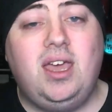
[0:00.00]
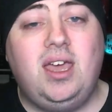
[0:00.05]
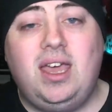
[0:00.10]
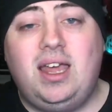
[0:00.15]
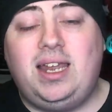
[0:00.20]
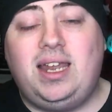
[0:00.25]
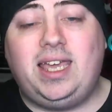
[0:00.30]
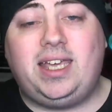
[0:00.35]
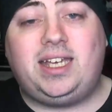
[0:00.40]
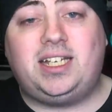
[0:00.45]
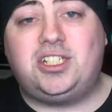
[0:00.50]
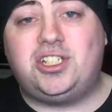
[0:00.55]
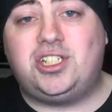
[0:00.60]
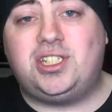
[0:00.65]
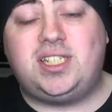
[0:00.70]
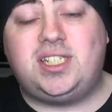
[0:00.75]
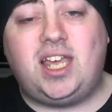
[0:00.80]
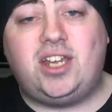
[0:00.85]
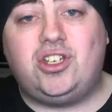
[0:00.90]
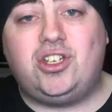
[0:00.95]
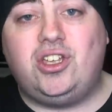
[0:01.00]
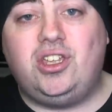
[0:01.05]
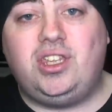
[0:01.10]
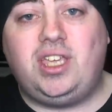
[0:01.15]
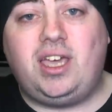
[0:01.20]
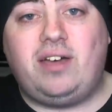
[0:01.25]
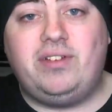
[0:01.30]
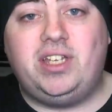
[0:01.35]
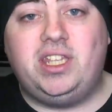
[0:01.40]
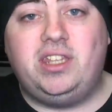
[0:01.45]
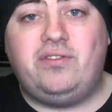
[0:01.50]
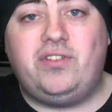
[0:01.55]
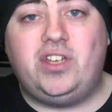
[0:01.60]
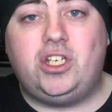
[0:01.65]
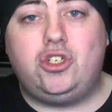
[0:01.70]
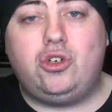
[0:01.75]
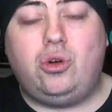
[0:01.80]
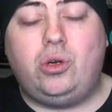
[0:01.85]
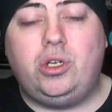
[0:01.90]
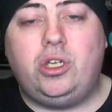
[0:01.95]
like I just said earlier in the
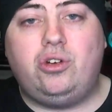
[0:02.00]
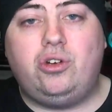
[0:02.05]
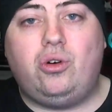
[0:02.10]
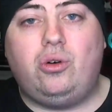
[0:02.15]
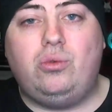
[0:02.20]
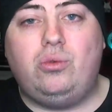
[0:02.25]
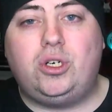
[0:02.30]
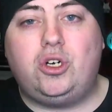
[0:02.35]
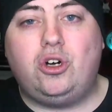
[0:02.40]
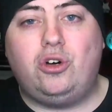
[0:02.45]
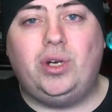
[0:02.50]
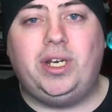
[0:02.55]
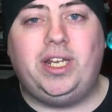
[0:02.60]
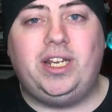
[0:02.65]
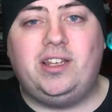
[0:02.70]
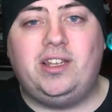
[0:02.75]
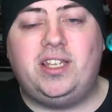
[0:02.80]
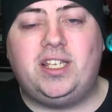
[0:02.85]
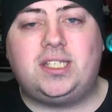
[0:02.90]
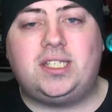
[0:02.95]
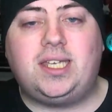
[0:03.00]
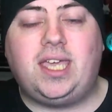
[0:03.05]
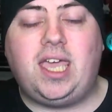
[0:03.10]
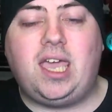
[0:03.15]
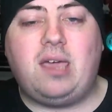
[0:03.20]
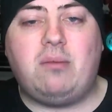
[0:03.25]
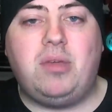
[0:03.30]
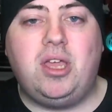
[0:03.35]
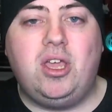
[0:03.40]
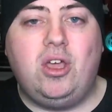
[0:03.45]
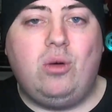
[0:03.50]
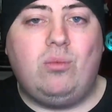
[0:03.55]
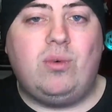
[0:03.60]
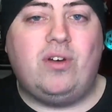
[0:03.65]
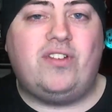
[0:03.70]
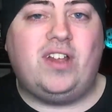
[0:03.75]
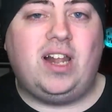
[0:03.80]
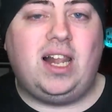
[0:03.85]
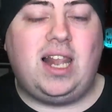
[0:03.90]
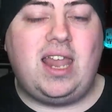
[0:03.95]
video, you know, we're going into this game
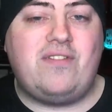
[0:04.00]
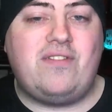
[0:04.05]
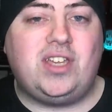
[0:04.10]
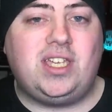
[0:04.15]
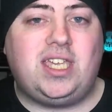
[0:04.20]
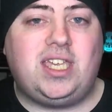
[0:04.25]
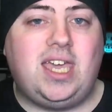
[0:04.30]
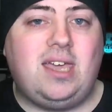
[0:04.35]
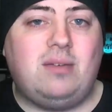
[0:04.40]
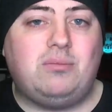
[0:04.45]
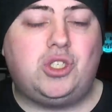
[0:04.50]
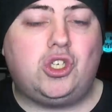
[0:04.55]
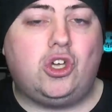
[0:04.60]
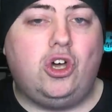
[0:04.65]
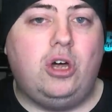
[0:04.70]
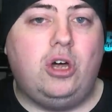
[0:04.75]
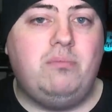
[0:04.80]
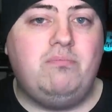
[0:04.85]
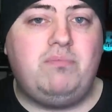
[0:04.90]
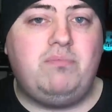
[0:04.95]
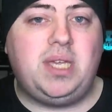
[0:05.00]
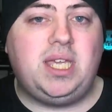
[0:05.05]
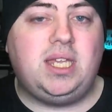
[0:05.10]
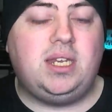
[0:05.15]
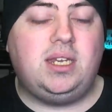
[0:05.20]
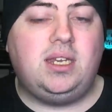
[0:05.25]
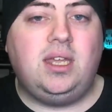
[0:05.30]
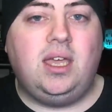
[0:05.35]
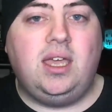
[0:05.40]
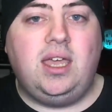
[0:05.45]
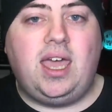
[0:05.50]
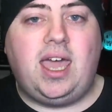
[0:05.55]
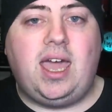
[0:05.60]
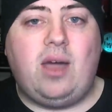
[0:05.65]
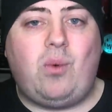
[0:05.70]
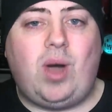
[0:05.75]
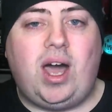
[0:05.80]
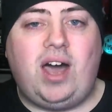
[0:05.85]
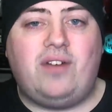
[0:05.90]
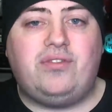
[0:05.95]
with eleven games unbeaten. Uh,
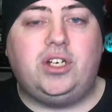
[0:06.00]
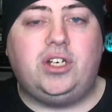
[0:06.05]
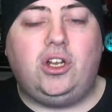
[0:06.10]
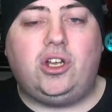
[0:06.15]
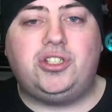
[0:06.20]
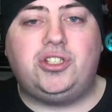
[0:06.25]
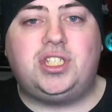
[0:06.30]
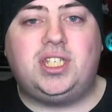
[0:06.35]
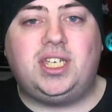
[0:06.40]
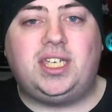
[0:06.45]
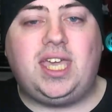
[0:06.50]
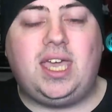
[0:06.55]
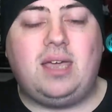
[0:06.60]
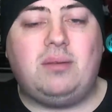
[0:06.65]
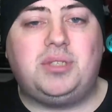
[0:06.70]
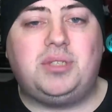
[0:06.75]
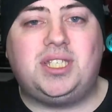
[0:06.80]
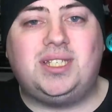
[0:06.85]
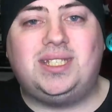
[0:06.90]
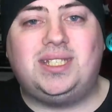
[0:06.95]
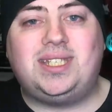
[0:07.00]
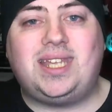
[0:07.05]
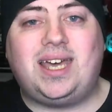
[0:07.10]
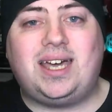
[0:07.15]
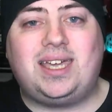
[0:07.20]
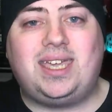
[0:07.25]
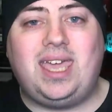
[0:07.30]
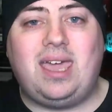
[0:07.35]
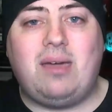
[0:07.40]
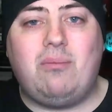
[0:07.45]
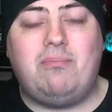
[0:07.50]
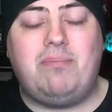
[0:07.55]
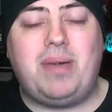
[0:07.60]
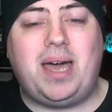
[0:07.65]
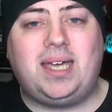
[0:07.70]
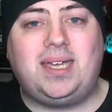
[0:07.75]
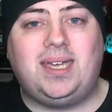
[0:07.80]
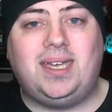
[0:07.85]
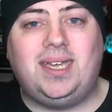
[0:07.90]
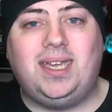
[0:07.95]
we haven't lost a game since that game
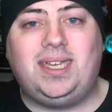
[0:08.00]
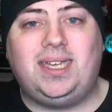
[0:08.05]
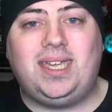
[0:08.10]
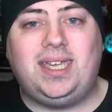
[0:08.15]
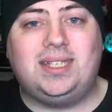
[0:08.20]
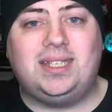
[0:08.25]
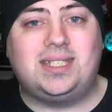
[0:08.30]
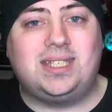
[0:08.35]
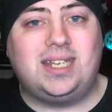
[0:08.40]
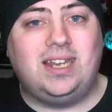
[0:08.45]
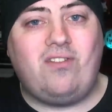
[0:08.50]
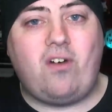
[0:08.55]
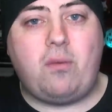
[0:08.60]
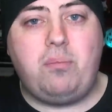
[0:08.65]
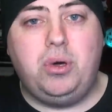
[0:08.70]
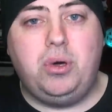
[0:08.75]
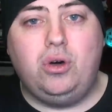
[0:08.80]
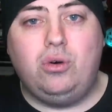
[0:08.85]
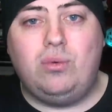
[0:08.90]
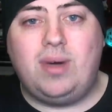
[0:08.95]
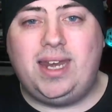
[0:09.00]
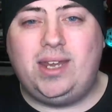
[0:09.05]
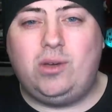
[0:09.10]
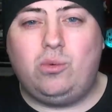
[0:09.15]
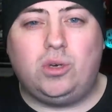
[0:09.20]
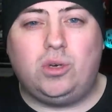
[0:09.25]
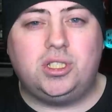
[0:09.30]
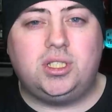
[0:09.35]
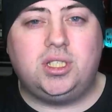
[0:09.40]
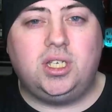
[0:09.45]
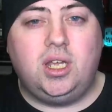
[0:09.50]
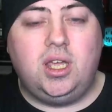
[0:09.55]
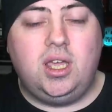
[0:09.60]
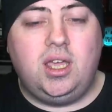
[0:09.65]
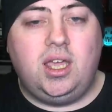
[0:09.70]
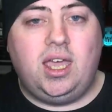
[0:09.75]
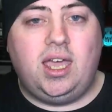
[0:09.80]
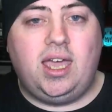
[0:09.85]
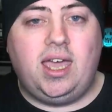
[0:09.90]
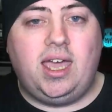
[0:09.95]
back against Liverpool when it was
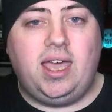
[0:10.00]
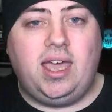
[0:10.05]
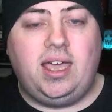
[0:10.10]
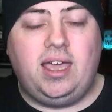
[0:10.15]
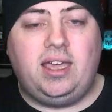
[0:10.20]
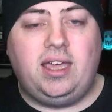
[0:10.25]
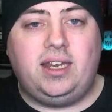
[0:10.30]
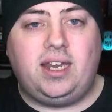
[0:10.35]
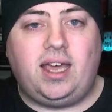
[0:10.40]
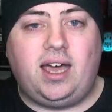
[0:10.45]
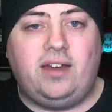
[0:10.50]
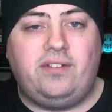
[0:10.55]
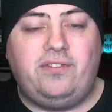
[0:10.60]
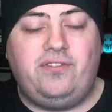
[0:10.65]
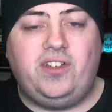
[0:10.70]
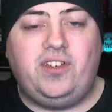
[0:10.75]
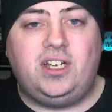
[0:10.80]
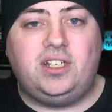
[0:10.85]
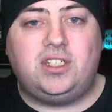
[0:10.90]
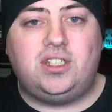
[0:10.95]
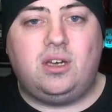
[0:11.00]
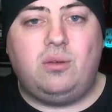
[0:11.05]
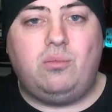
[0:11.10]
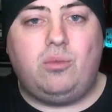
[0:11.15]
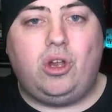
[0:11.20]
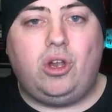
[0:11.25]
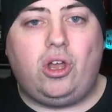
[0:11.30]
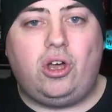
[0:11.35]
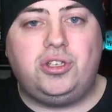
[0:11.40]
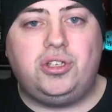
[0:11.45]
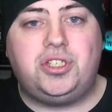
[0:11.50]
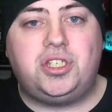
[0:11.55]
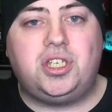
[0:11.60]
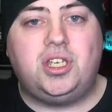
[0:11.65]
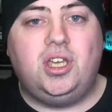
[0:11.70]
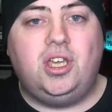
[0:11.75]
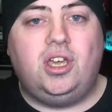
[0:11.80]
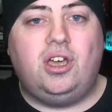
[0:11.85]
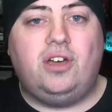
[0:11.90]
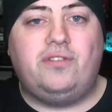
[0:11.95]
uh, at Anfield, and we lost,
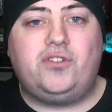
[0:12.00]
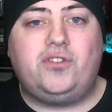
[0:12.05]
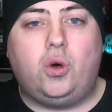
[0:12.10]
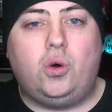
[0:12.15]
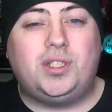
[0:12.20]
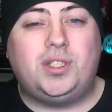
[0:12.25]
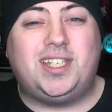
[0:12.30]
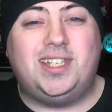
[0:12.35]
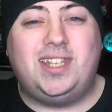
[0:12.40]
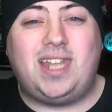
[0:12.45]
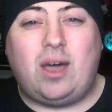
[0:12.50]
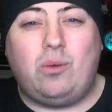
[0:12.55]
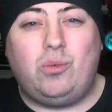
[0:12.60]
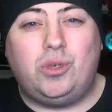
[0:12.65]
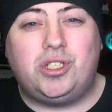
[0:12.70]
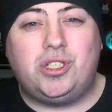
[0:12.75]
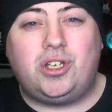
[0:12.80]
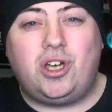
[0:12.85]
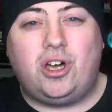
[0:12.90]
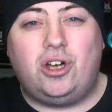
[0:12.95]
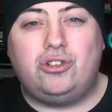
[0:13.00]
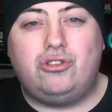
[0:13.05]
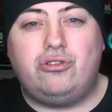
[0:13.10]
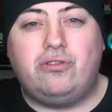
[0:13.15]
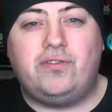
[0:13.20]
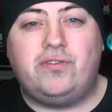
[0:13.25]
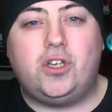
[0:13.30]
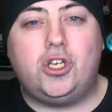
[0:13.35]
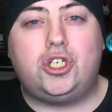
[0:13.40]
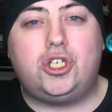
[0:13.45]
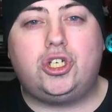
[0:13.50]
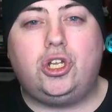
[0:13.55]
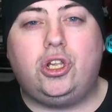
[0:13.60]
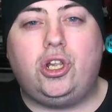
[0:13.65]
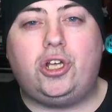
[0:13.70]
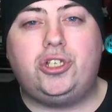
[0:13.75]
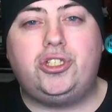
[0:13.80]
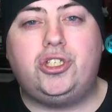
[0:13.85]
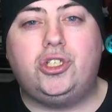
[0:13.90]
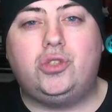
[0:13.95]
of course, and that was a controversial
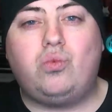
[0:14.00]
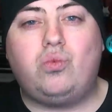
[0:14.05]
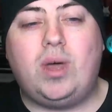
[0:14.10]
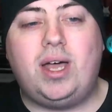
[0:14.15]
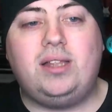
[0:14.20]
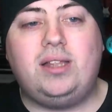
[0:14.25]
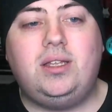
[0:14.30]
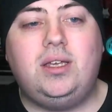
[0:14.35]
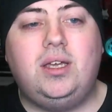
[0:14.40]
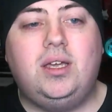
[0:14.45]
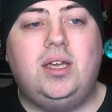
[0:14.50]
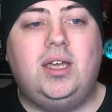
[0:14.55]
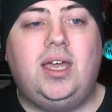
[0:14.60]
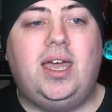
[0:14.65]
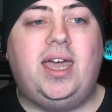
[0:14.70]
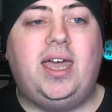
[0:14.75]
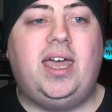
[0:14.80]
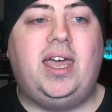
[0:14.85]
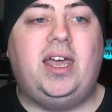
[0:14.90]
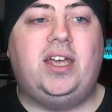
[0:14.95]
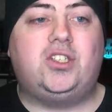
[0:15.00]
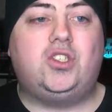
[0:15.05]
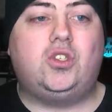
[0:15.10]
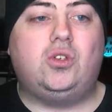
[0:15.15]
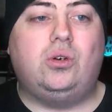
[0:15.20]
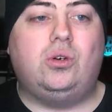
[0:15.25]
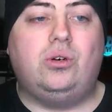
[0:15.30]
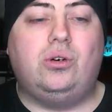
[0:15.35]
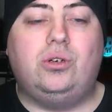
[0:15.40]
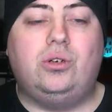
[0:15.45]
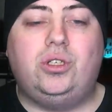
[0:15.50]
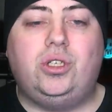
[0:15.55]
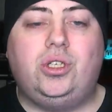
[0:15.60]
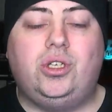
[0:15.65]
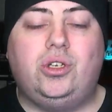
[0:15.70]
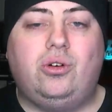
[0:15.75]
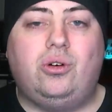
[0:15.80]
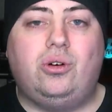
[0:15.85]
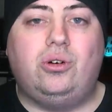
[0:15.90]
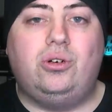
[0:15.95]
loss as well. Uh, so, you
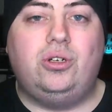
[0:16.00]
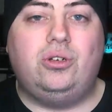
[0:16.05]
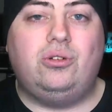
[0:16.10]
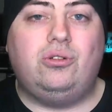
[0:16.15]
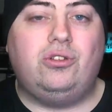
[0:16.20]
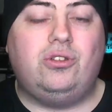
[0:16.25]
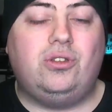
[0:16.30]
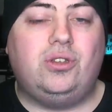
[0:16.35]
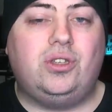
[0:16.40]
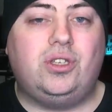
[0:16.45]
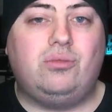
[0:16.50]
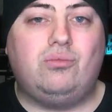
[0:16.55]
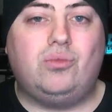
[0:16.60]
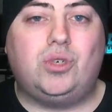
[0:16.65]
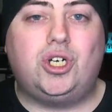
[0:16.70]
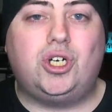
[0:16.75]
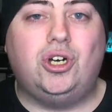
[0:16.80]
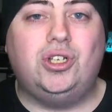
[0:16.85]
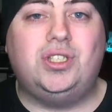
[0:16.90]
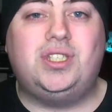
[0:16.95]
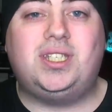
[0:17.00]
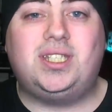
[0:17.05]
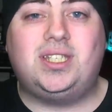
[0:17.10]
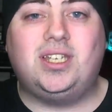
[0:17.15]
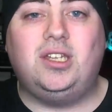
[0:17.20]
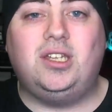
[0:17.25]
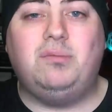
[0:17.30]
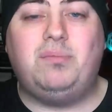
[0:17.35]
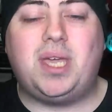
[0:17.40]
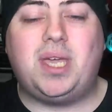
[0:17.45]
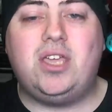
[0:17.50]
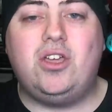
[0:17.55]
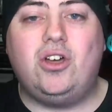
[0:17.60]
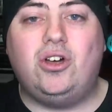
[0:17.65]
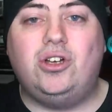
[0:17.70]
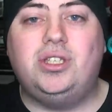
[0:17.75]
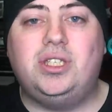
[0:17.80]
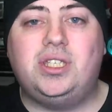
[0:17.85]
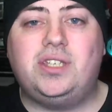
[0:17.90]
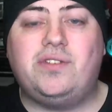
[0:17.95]
know, we could still be
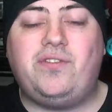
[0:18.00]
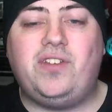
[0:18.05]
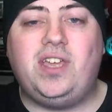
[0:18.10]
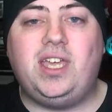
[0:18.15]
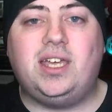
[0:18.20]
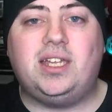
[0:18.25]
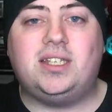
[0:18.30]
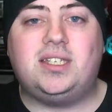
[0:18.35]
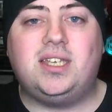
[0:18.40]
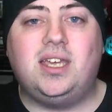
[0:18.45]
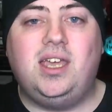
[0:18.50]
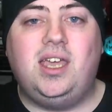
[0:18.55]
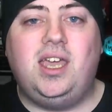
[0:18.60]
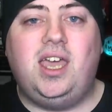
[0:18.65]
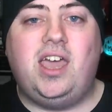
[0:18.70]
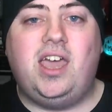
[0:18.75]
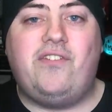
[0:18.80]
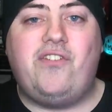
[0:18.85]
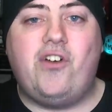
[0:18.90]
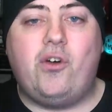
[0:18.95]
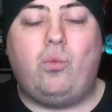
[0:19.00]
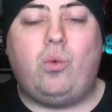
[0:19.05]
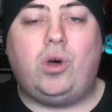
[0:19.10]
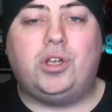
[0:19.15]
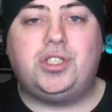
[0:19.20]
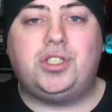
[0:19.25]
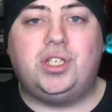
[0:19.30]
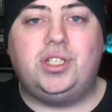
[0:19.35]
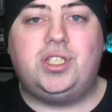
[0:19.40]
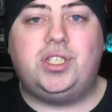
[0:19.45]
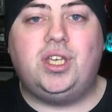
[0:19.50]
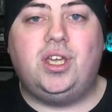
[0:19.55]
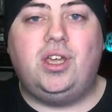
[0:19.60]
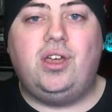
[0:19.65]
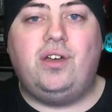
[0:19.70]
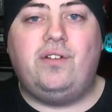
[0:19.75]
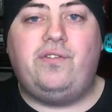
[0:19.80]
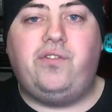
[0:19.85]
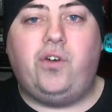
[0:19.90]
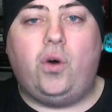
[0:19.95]
undefeated if it wasn't
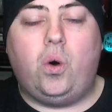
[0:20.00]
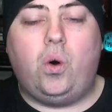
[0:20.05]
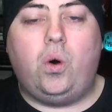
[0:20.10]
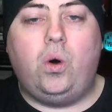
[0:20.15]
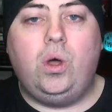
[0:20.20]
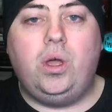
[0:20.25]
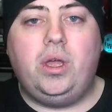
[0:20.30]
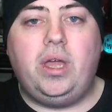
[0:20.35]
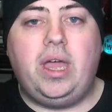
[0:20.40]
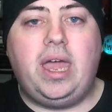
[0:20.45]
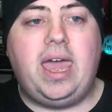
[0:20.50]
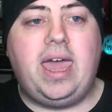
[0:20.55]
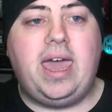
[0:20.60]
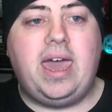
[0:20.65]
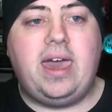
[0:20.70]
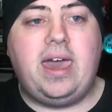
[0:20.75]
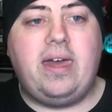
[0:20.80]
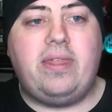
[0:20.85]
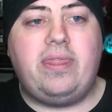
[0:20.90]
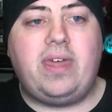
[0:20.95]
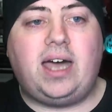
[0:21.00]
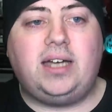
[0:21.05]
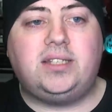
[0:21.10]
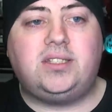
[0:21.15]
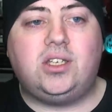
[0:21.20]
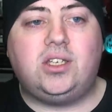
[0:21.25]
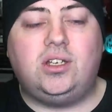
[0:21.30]
for uh, that